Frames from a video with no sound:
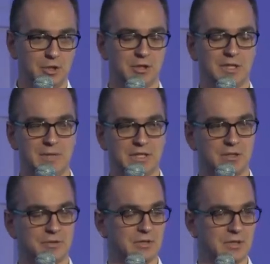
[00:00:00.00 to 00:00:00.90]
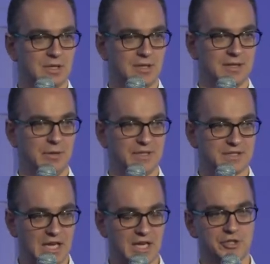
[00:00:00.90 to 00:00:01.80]
not only because there is
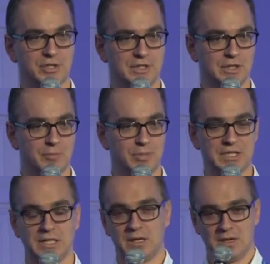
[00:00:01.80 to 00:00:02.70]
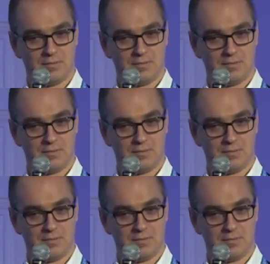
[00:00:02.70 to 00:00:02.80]
cash in the company,